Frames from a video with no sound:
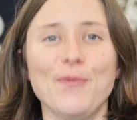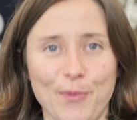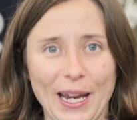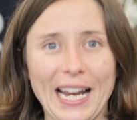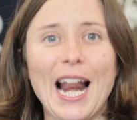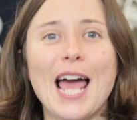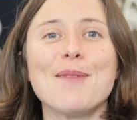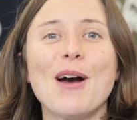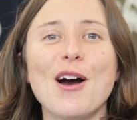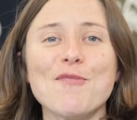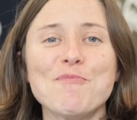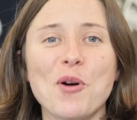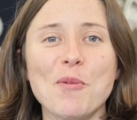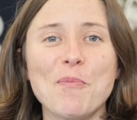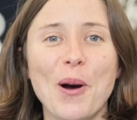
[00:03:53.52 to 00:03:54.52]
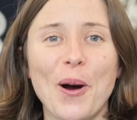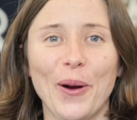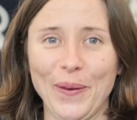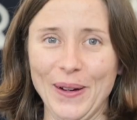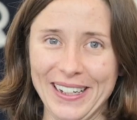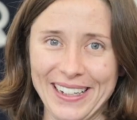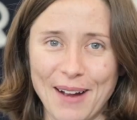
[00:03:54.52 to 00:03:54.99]
We climb out of
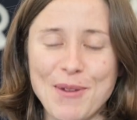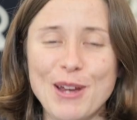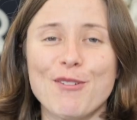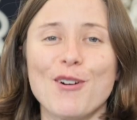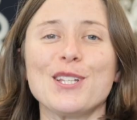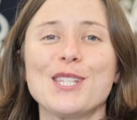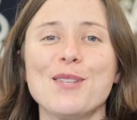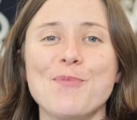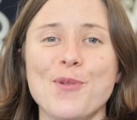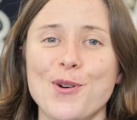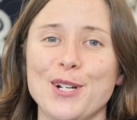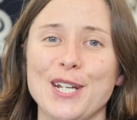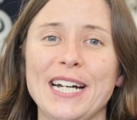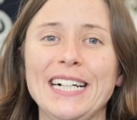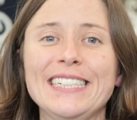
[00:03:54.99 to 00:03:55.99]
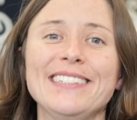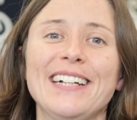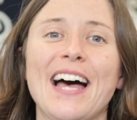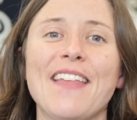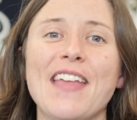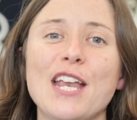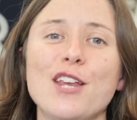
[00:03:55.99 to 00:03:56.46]
Portbou and we cross the border,
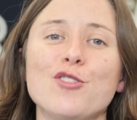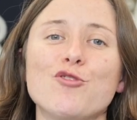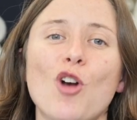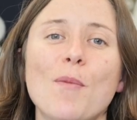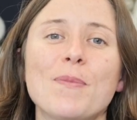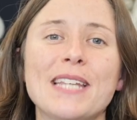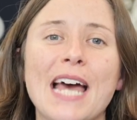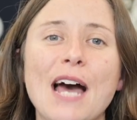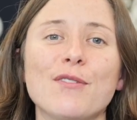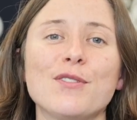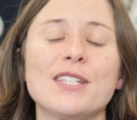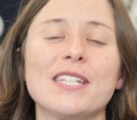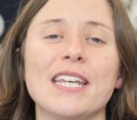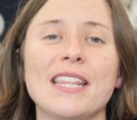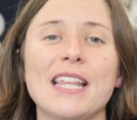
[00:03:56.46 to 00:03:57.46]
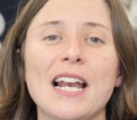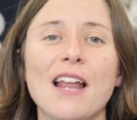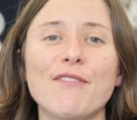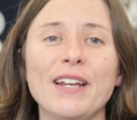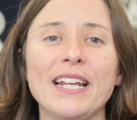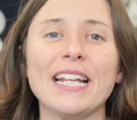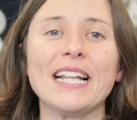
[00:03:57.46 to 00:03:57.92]
and then you drop down to the
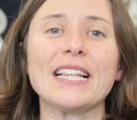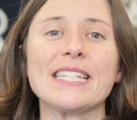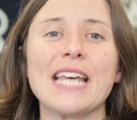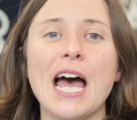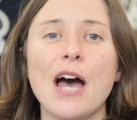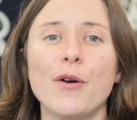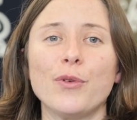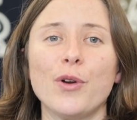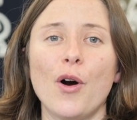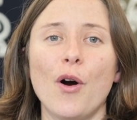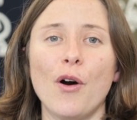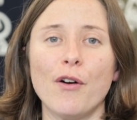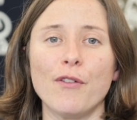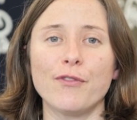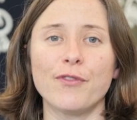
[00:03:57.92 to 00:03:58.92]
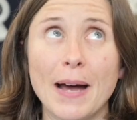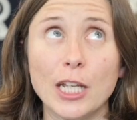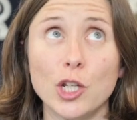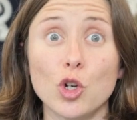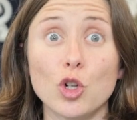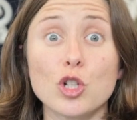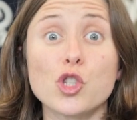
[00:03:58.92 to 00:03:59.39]
lovely little town of
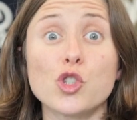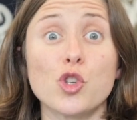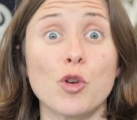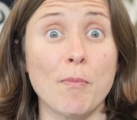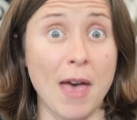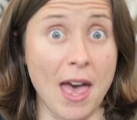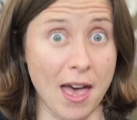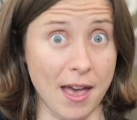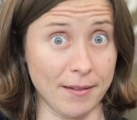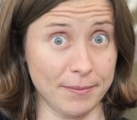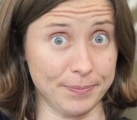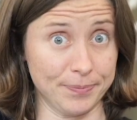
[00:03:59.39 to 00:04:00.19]
Bagnols-sur-Mer.